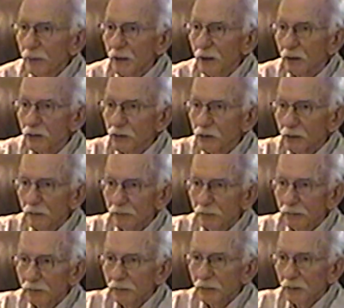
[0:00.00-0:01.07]
minutes,
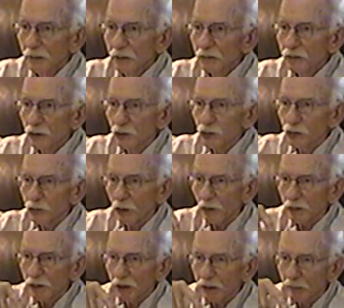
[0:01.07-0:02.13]
just
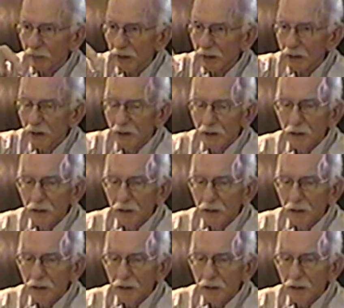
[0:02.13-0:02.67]
circling me.